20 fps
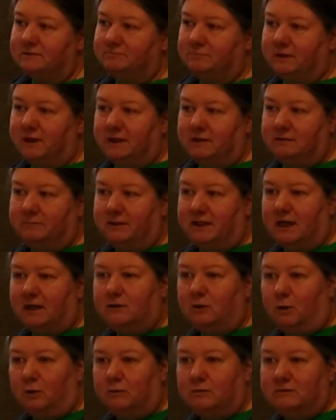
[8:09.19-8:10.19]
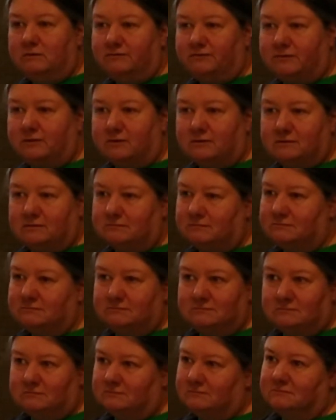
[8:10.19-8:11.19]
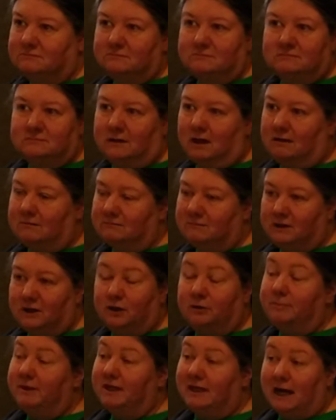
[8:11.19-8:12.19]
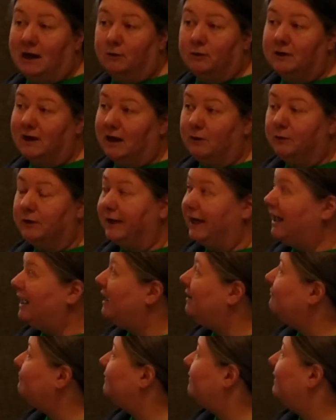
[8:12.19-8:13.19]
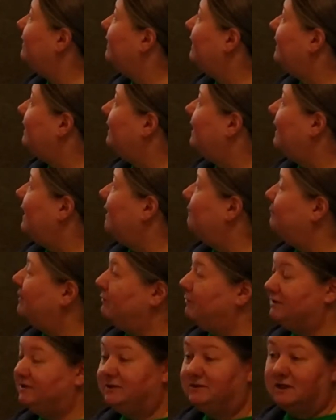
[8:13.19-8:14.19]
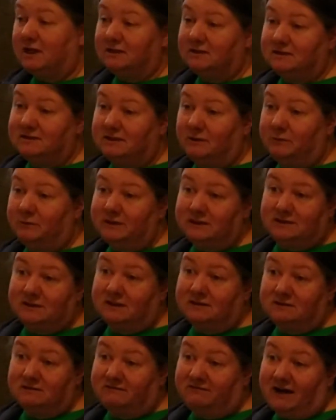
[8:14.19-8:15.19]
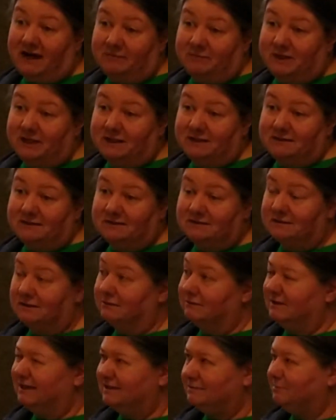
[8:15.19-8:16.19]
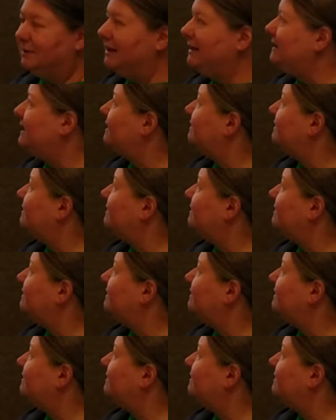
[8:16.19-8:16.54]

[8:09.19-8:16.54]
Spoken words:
plan to be on hold for, could be an hour, hour and a half. But once you talk to someone, it's less than 5 minutes, so that's probably not